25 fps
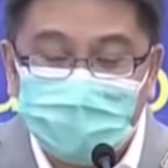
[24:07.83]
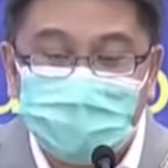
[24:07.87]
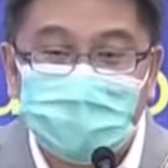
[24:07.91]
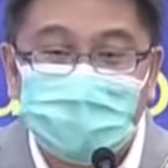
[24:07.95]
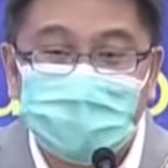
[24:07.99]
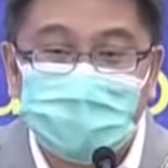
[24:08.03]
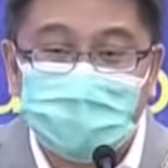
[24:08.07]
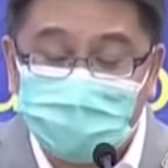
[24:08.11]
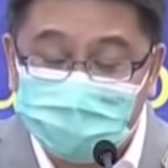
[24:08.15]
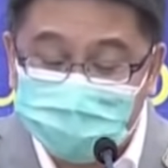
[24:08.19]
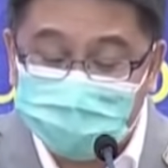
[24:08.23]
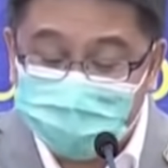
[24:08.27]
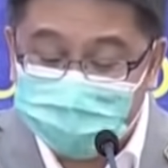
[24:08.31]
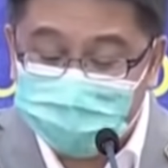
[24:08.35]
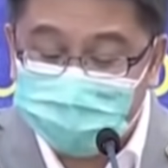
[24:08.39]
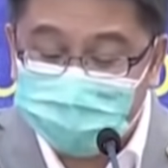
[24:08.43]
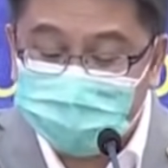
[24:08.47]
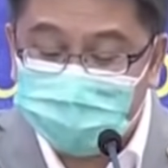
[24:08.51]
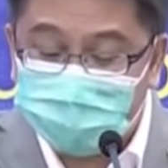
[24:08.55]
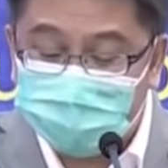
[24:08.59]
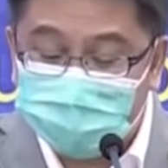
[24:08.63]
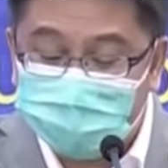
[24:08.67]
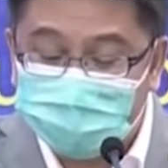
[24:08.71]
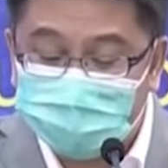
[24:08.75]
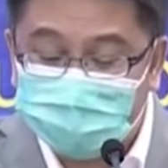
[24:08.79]
Please
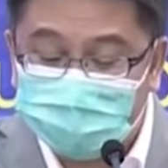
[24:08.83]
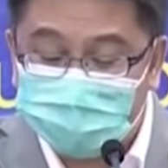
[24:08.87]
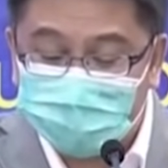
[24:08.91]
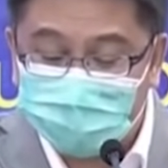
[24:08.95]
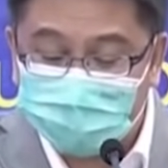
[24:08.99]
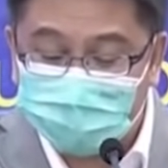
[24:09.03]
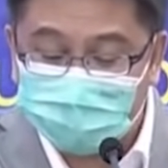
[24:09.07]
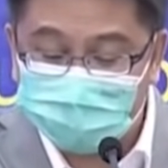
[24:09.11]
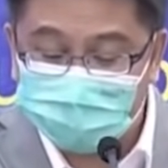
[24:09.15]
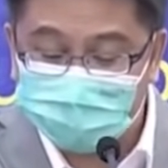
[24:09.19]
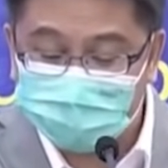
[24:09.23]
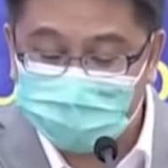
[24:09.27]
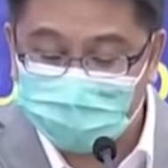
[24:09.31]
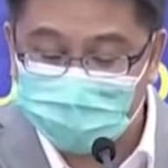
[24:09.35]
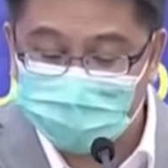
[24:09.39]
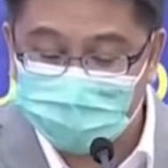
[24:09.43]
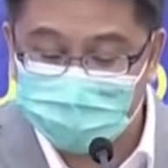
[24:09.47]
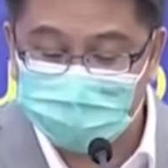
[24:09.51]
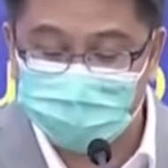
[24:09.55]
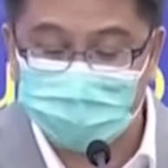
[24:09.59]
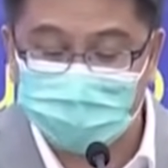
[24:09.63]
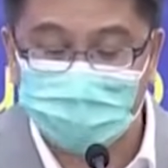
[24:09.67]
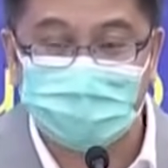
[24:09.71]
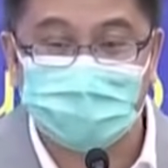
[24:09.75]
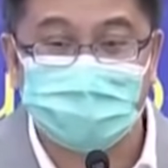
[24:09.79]
continue to stay
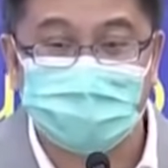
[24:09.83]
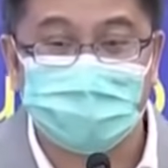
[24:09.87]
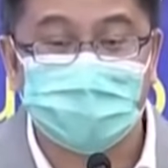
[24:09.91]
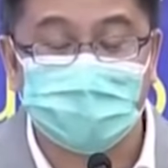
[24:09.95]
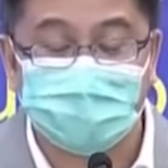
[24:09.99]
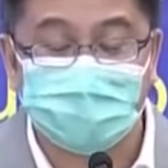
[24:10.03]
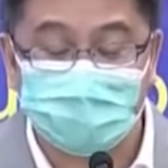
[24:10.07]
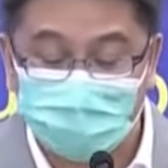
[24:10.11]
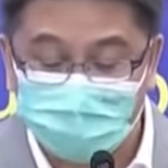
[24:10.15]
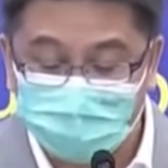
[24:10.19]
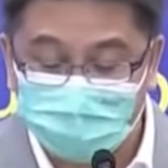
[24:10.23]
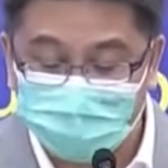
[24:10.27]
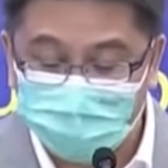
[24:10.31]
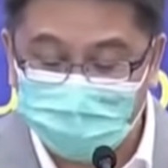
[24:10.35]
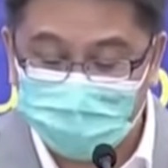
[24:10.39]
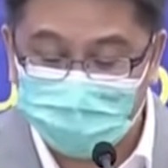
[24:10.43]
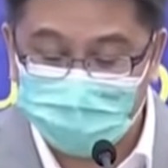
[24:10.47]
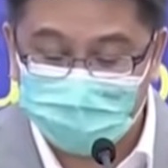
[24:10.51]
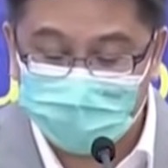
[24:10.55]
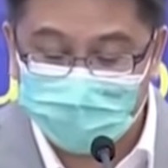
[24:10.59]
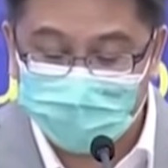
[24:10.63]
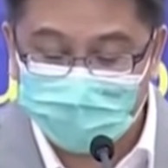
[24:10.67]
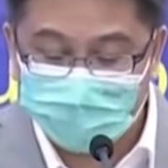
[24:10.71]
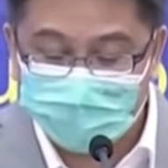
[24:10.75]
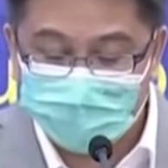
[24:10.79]
safe, stay
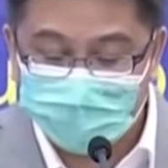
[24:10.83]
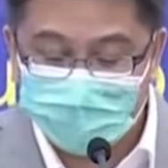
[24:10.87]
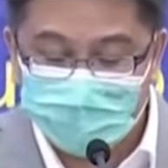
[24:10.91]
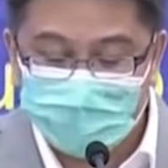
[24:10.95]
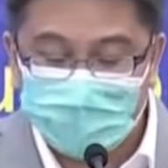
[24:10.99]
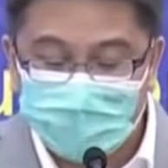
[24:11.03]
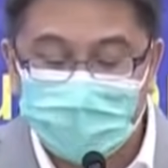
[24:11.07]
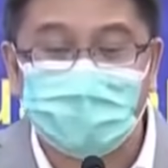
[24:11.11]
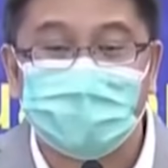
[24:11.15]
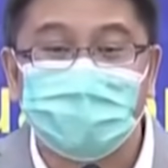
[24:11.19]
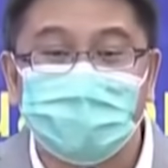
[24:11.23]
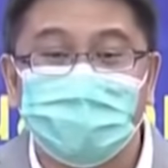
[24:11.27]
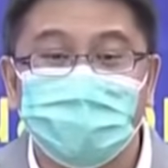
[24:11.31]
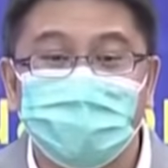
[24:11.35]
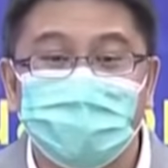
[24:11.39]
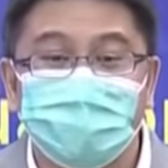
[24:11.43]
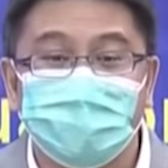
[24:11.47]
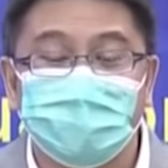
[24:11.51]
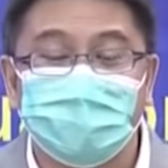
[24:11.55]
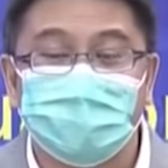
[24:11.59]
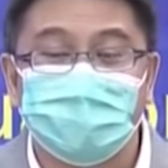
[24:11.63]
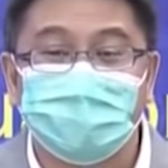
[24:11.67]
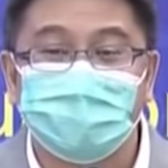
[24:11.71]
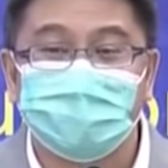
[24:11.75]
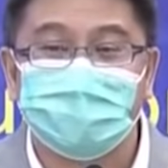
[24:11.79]
healthy, and
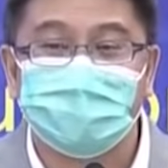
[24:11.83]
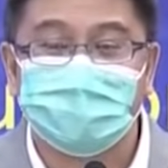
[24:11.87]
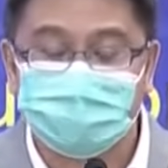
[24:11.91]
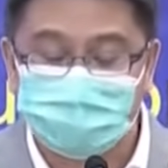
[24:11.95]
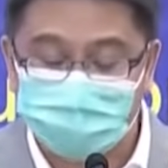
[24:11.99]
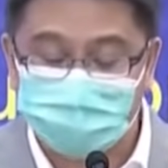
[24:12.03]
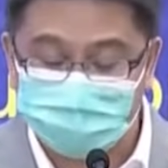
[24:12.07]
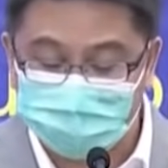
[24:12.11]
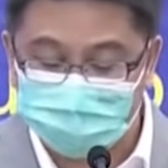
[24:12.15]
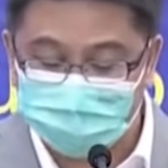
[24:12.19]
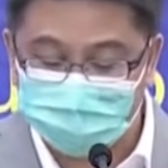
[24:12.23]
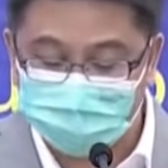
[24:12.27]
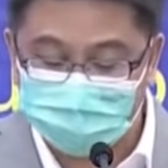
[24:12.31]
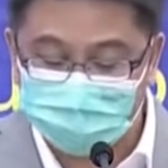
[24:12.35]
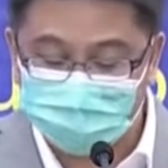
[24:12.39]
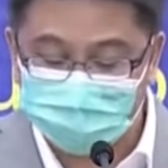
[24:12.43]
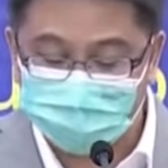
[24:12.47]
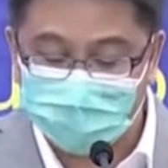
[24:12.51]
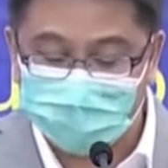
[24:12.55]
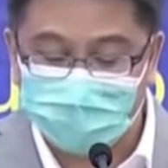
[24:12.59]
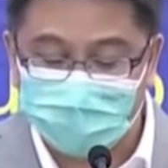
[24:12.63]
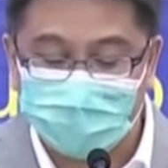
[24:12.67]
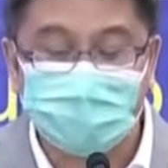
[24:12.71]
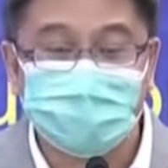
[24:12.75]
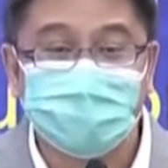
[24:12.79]
enjoy the rest of your
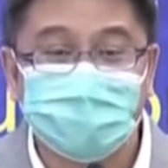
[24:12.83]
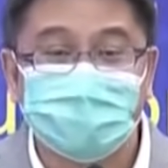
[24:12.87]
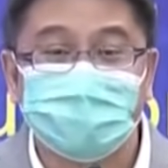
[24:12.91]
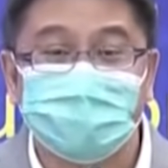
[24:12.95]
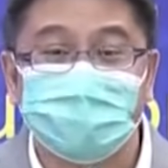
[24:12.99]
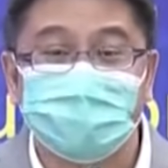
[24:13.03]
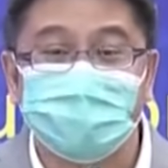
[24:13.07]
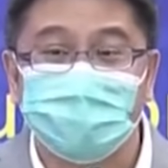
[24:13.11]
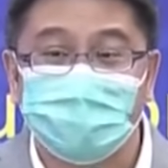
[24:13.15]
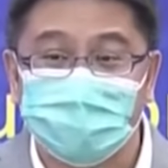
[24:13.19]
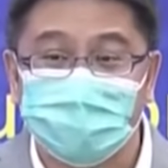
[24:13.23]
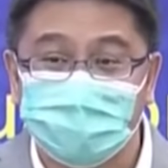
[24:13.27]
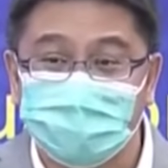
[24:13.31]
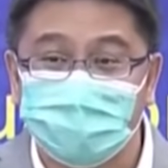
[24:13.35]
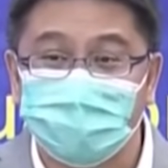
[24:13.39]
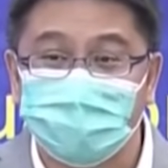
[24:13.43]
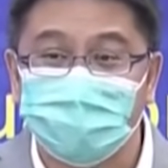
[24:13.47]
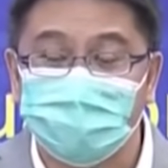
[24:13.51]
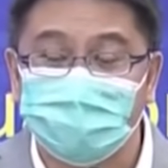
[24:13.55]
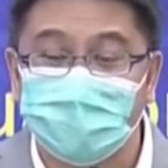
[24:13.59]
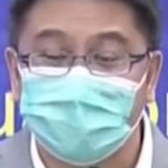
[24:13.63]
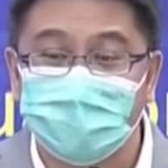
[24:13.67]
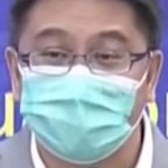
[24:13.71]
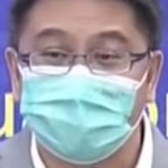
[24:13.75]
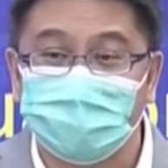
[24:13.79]
weekend. We'll see you
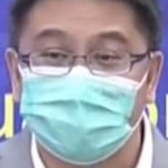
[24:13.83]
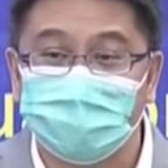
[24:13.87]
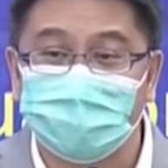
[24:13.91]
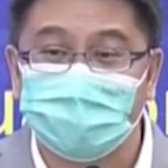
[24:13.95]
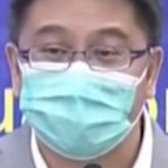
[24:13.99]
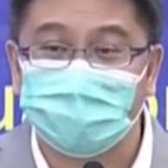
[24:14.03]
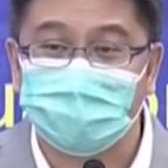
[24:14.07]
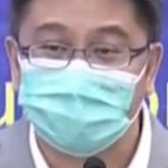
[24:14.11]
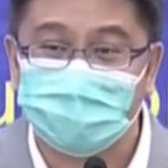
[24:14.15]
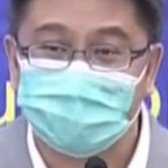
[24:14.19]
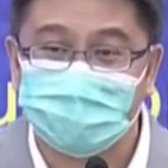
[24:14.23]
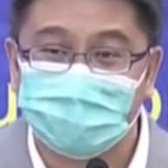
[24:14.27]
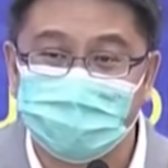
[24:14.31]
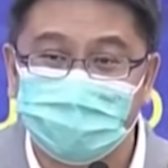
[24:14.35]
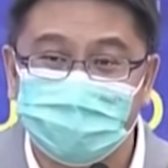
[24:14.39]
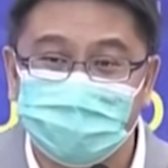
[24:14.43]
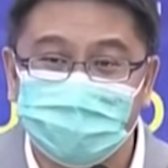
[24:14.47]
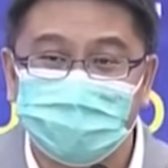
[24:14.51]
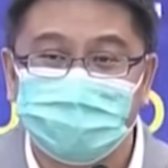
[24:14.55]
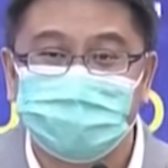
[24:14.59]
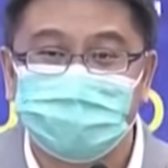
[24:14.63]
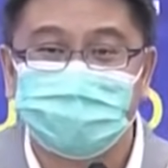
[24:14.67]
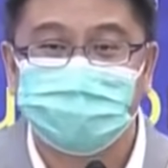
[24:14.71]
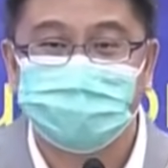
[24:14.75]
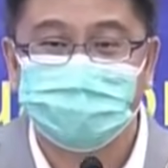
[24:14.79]
tomorrow. Sawasdee
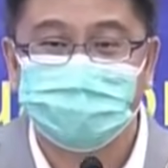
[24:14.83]
krap.